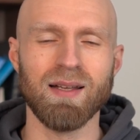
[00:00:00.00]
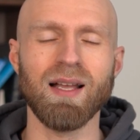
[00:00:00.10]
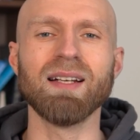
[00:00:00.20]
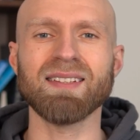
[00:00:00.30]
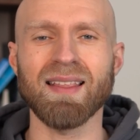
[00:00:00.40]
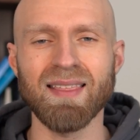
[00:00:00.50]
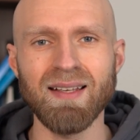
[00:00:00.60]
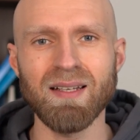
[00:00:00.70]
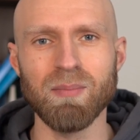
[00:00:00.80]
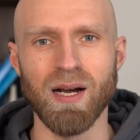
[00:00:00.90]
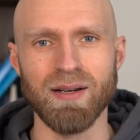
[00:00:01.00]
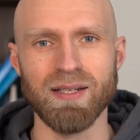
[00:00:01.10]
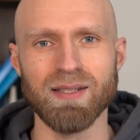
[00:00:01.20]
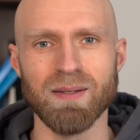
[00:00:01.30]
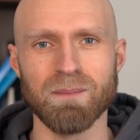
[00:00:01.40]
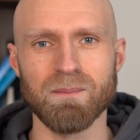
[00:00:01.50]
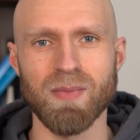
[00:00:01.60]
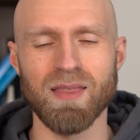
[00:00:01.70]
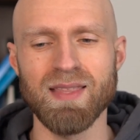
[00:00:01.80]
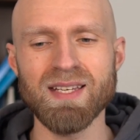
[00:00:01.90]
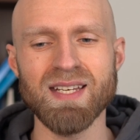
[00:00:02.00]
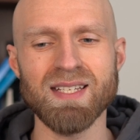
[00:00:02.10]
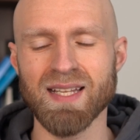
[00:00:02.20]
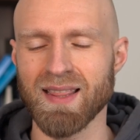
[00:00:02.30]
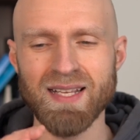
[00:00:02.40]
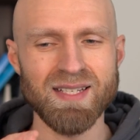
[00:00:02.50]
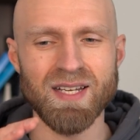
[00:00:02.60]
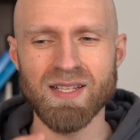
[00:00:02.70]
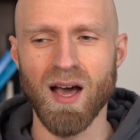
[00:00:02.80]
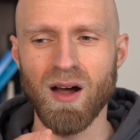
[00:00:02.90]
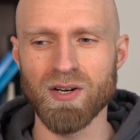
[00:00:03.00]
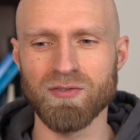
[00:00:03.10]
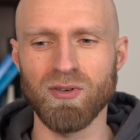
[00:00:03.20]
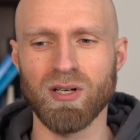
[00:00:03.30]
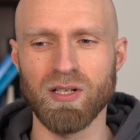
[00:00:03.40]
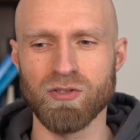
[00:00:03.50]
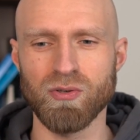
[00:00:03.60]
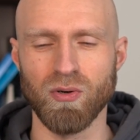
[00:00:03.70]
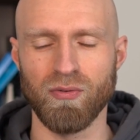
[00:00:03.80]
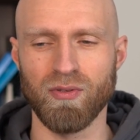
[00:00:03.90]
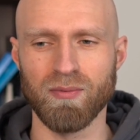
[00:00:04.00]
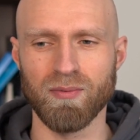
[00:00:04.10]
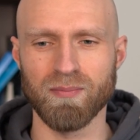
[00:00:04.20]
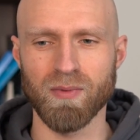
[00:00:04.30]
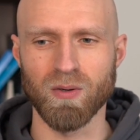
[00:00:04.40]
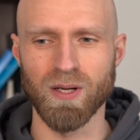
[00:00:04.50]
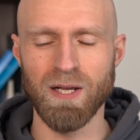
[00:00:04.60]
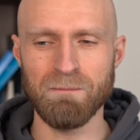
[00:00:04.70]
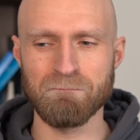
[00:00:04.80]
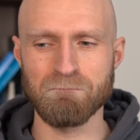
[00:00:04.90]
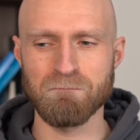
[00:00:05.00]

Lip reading: Guys, think about it. This is the harsh f***ing truth, okay?